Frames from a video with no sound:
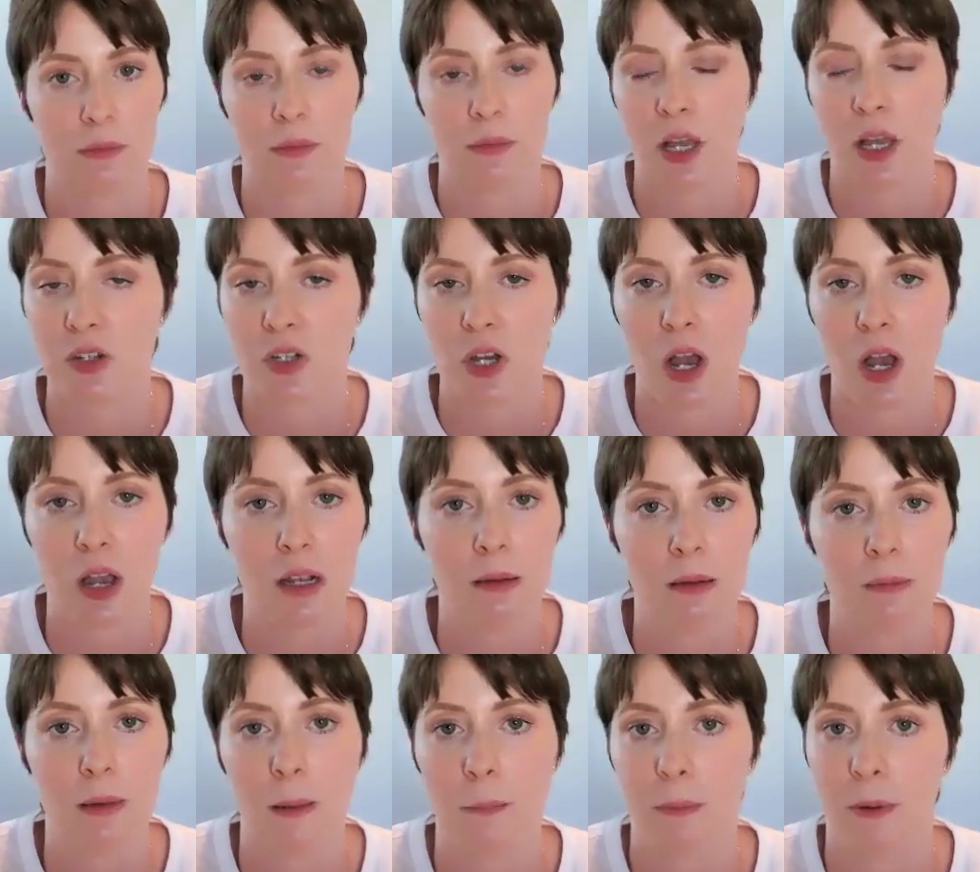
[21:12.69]
I'm not
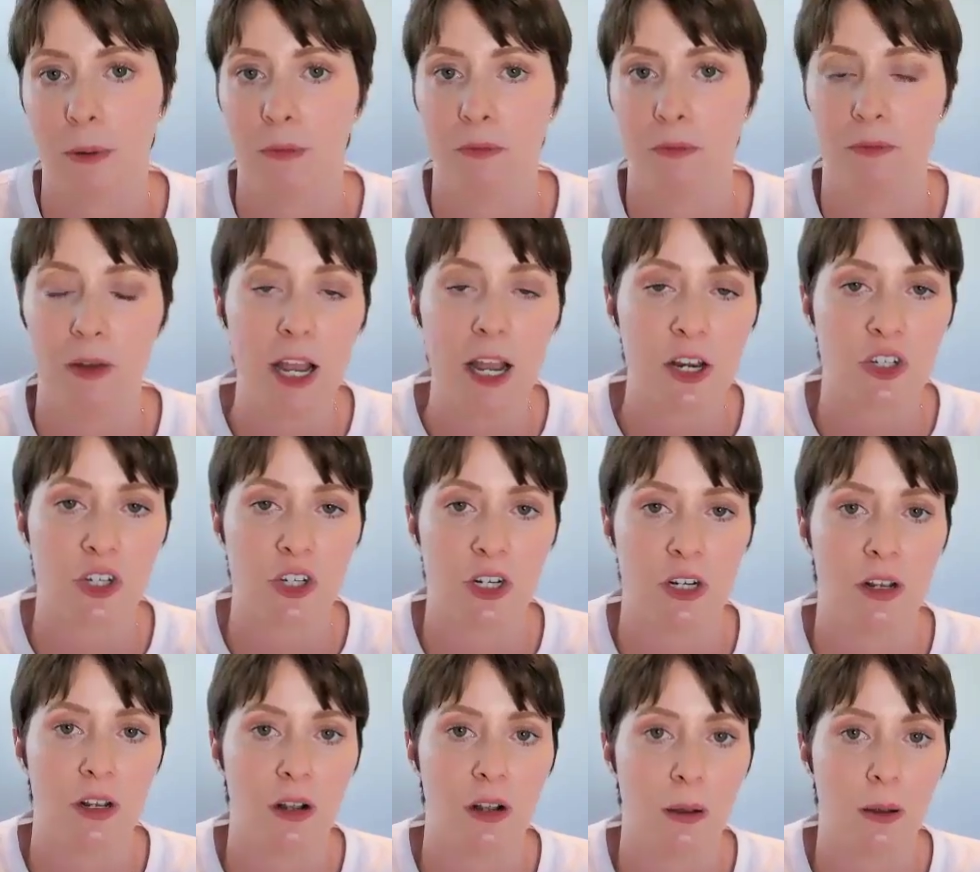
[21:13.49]
talking about
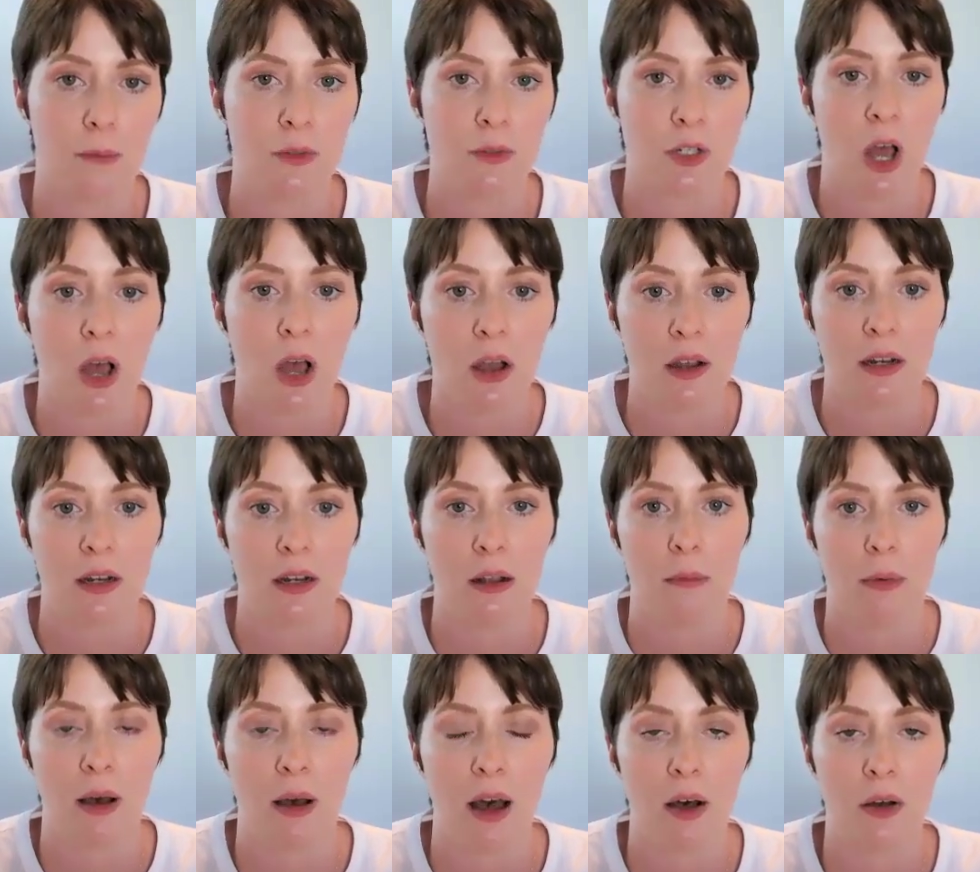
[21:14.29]
perfection here. I'm talking
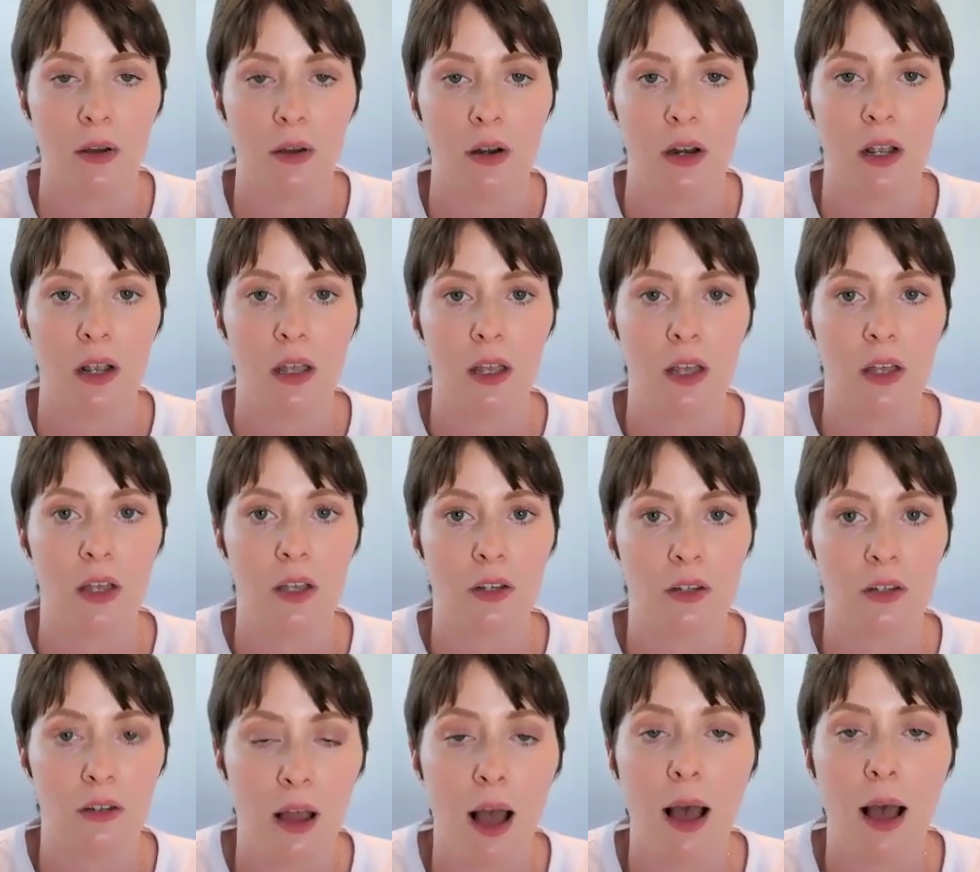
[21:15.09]
about
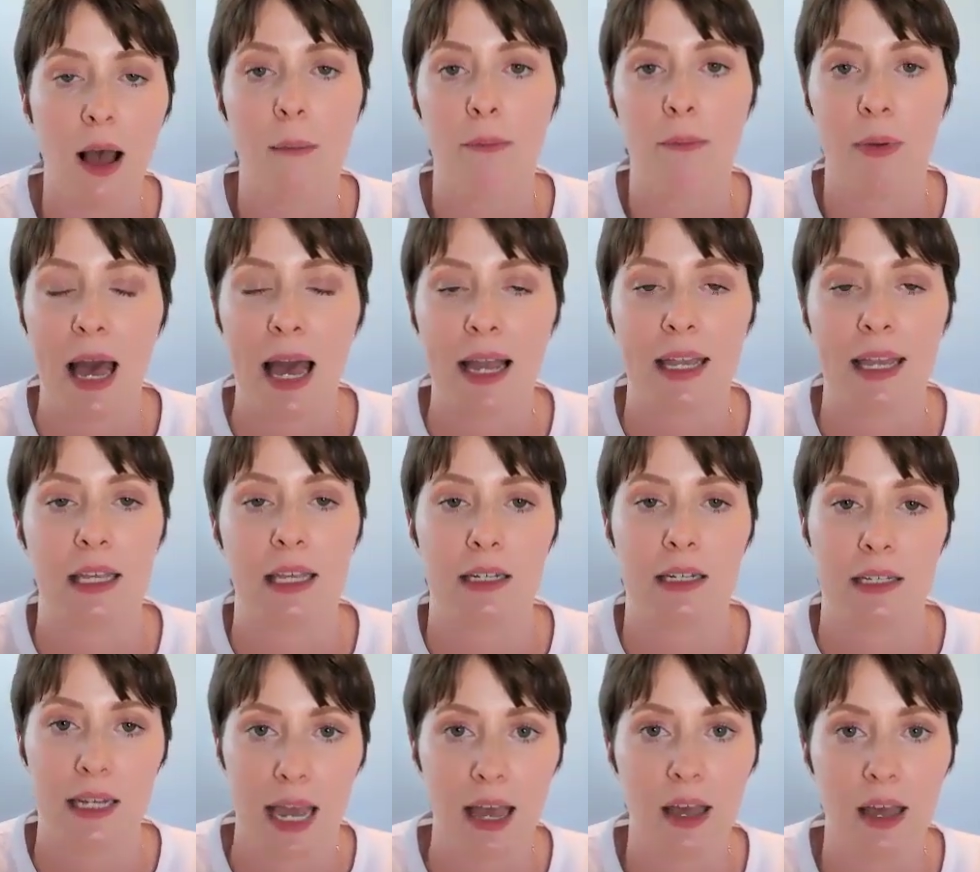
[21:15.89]
not
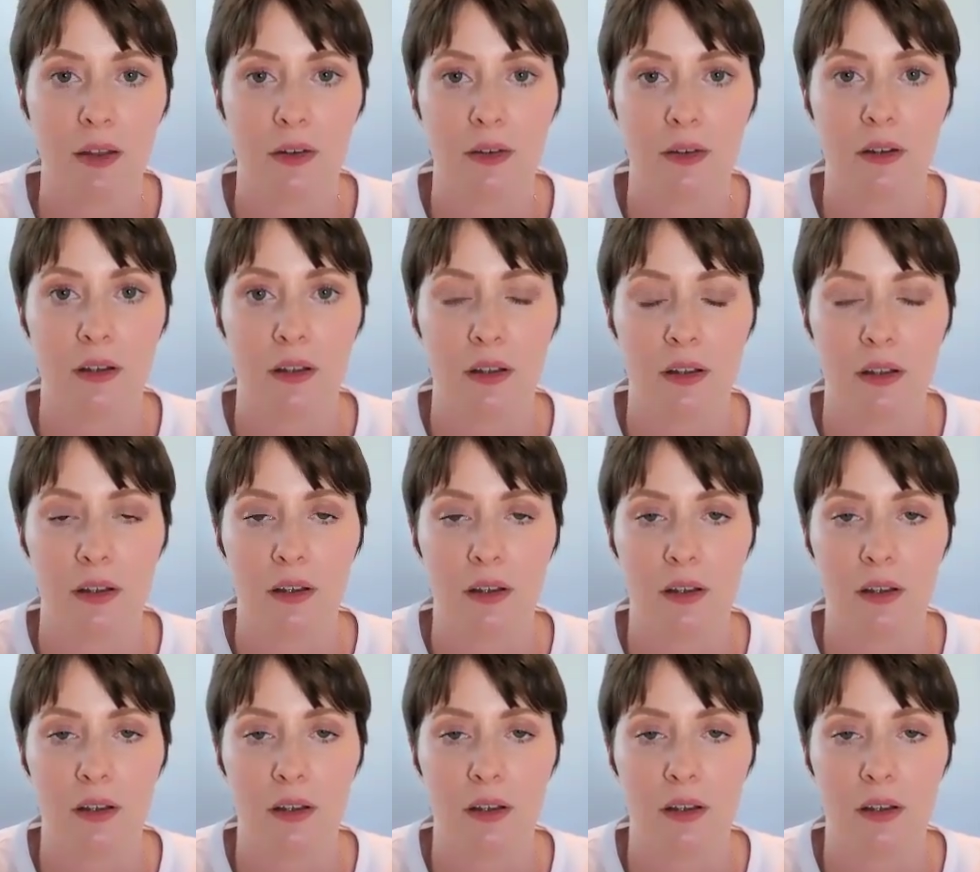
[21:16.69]
backing down,